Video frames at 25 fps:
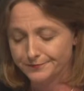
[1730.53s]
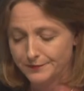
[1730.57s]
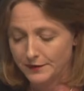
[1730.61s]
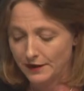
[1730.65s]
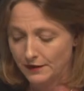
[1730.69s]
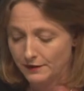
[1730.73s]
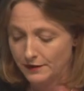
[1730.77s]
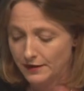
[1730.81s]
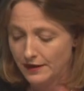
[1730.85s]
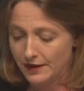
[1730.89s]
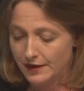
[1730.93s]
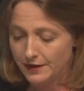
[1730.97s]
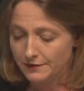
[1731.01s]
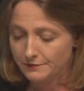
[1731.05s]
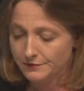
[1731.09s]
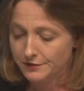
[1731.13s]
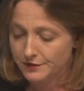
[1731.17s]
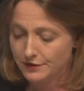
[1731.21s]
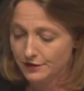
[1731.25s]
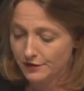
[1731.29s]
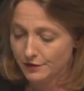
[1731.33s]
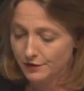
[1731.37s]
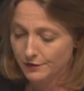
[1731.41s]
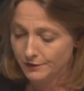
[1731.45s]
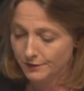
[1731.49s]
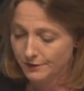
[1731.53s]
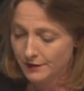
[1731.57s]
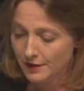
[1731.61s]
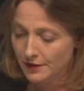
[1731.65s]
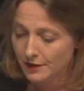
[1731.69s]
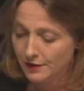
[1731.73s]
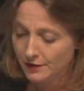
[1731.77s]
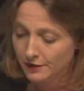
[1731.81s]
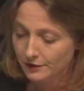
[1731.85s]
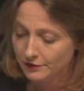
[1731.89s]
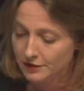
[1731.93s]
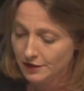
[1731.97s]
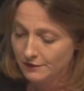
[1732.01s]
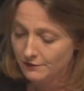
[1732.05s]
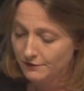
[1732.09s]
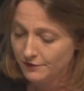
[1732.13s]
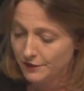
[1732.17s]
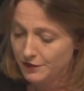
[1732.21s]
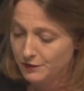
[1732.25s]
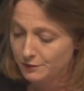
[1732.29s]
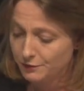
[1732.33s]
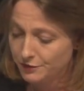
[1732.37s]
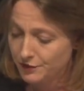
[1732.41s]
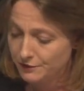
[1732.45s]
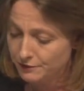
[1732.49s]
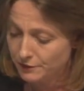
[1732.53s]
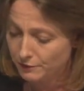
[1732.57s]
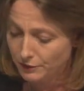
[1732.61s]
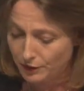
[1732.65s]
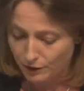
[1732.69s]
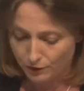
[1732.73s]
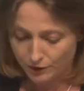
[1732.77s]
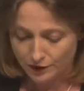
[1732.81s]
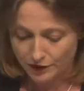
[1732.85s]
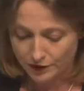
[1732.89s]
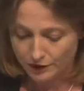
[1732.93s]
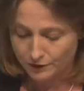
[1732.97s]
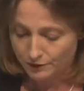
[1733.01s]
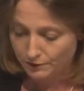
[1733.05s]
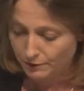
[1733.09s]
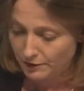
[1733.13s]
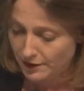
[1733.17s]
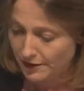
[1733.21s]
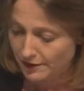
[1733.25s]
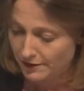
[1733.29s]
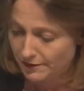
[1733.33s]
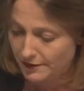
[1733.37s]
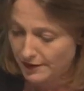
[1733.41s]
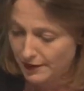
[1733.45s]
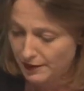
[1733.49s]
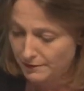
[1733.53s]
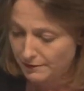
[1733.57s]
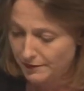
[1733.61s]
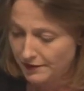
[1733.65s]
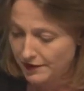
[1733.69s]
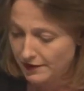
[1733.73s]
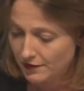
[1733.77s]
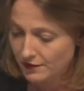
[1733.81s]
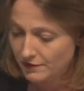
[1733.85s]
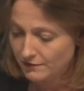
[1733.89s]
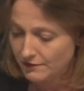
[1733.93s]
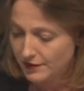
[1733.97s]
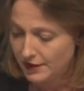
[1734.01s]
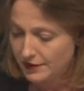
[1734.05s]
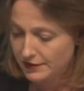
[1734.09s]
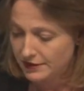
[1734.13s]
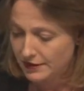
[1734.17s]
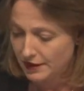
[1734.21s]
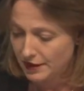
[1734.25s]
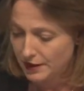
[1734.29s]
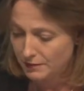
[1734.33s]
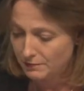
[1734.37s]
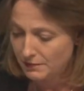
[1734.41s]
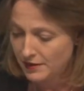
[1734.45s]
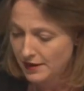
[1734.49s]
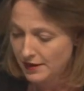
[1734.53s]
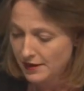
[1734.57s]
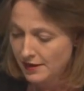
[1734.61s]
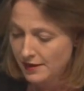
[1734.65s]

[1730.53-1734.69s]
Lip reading: Okay, so Oktoberfest Brisbane, we worked with their event team